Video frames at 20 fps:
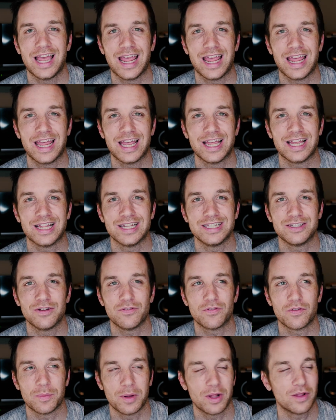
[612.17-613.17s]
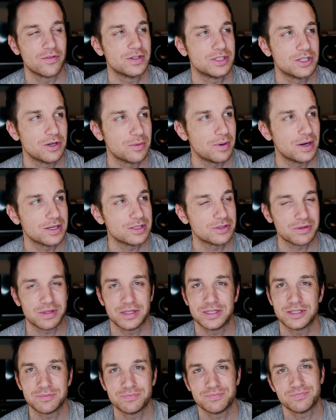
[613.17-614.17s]
And from all of us here at Practical
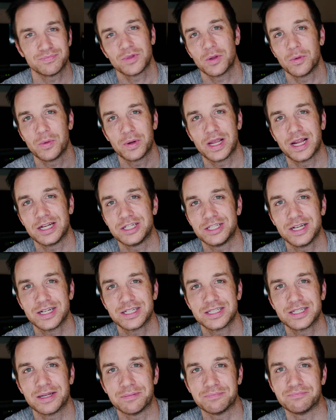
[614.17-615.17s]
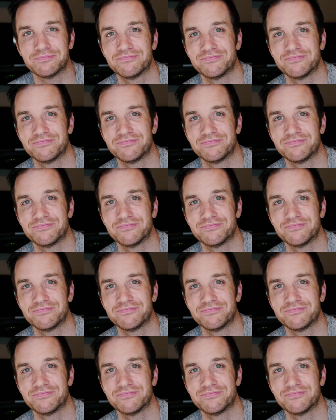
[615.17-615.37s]
Theism, we'll catch you next time.